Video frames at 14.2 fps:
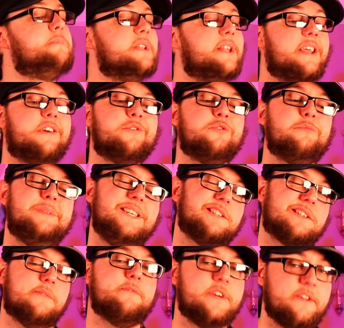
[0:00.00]
but they can all mean
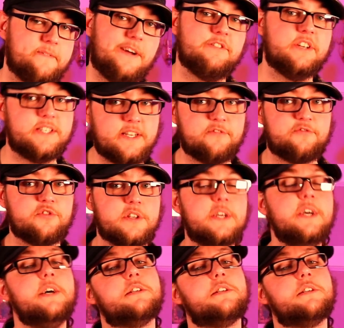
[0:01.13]
something very different.